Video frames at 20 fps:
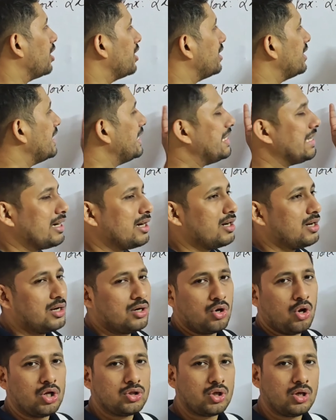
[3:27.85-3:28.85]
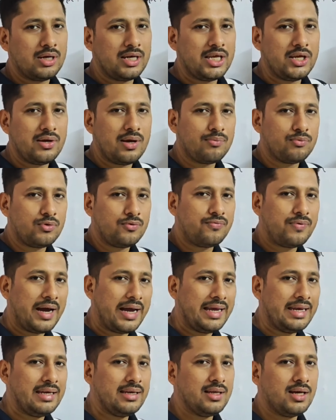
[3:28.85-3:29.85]
not only you have to
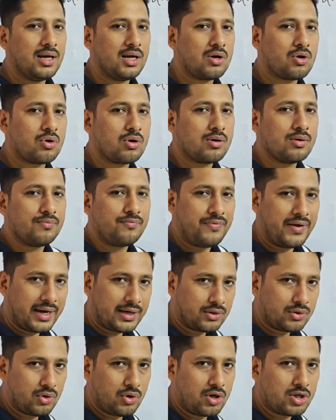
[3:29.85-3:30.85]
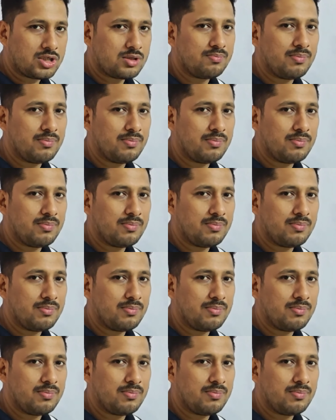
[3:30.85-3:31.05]
find the factors,